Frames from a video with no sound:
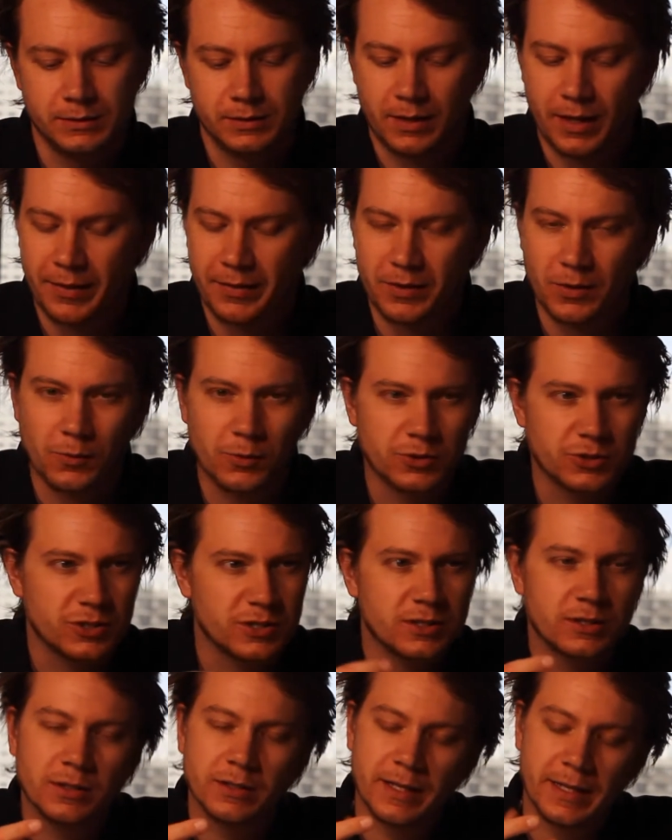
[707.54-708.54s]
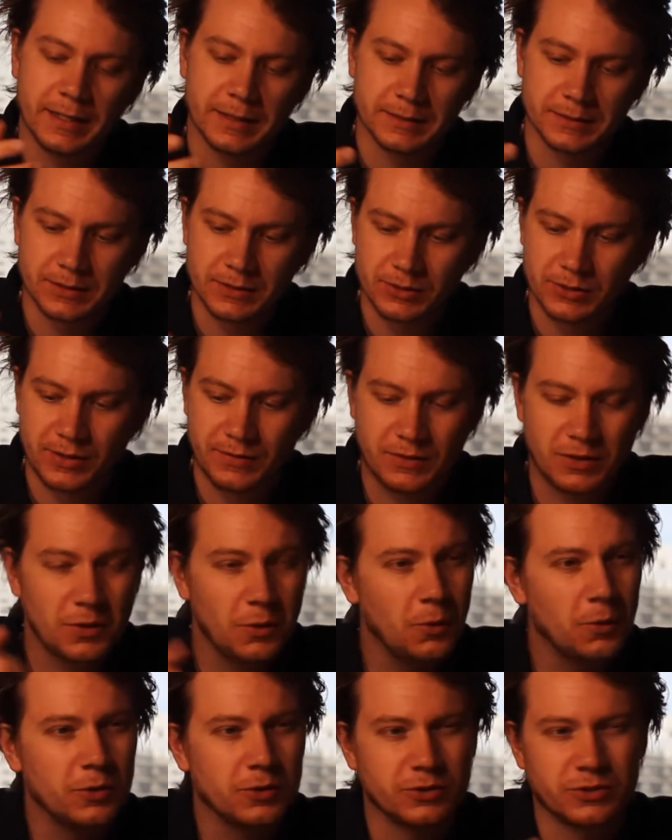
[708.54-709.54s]
And the orange is still there. So you have the
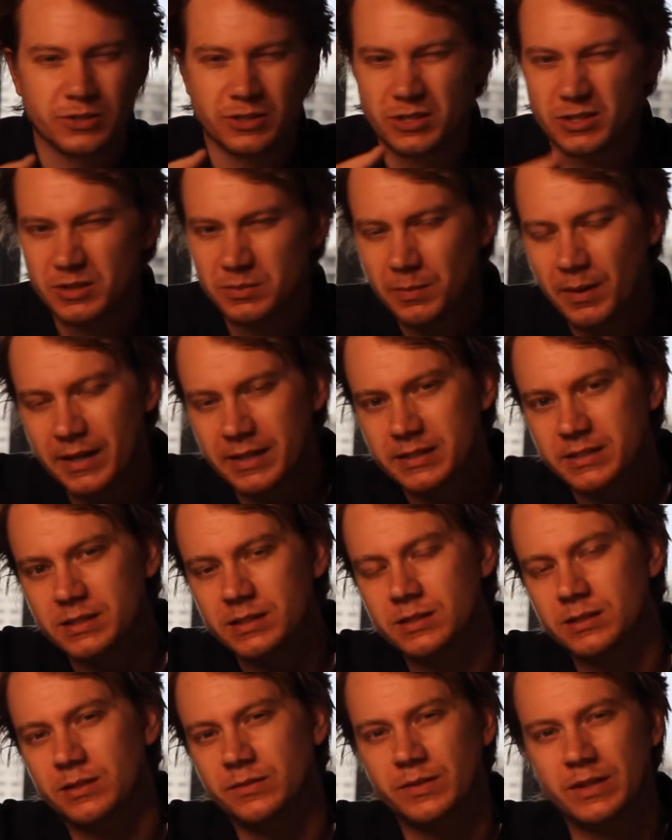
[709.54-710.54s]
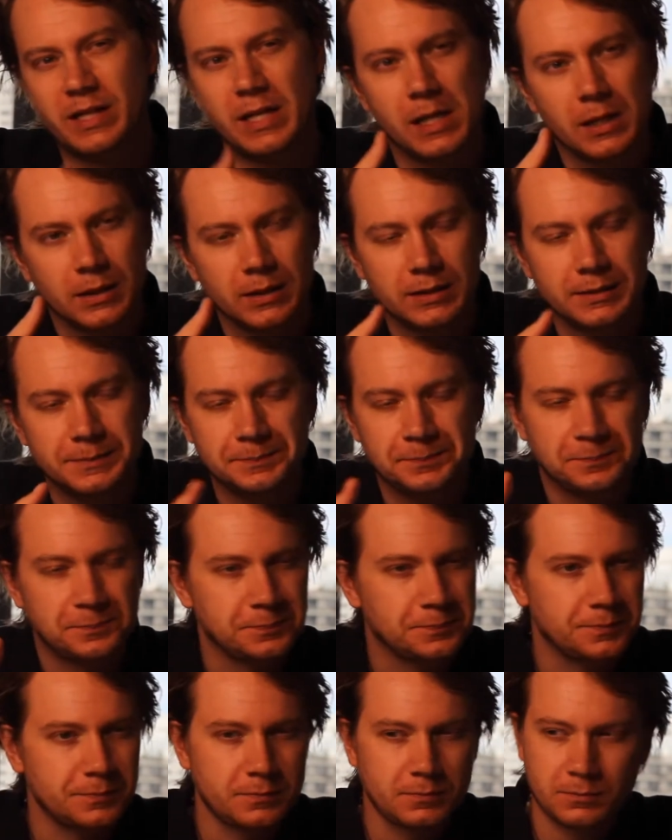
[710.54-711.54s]
orange, the spice, the vanilla, and
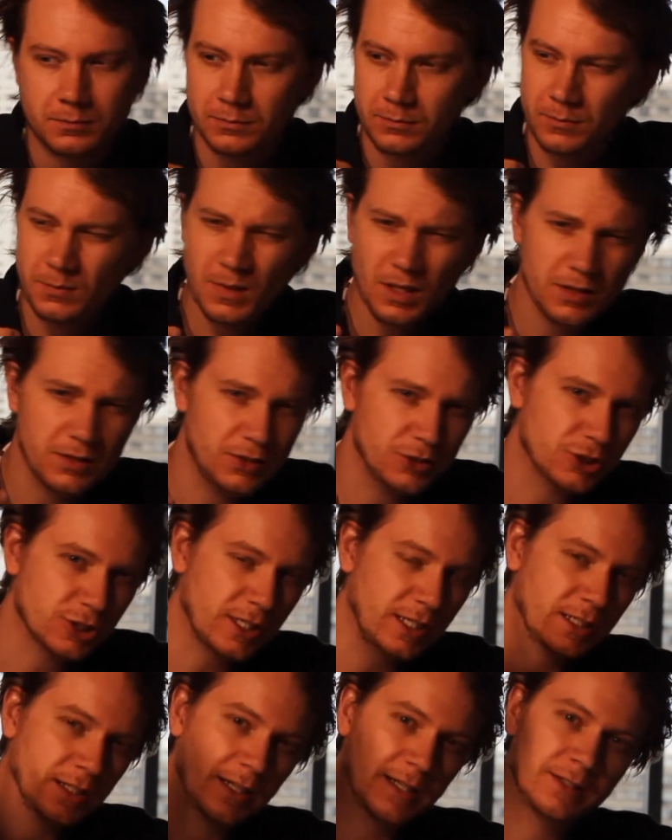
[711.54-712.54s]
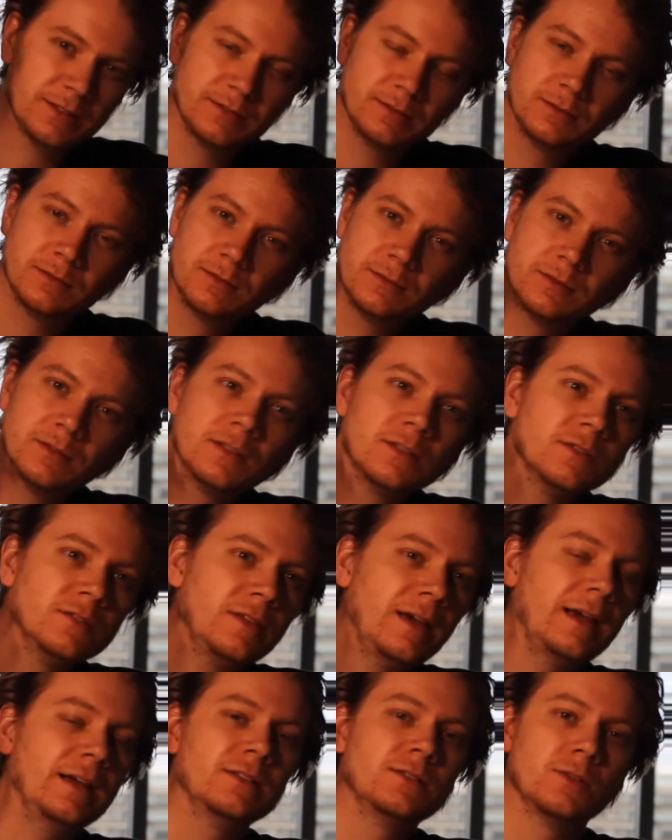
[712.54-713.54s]
it just kind of like
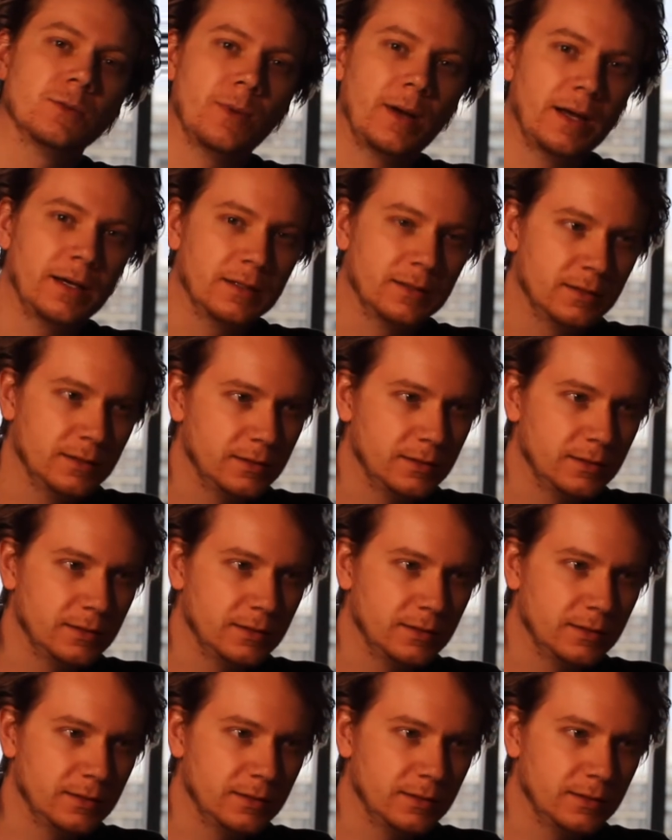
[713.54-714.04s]
fades away.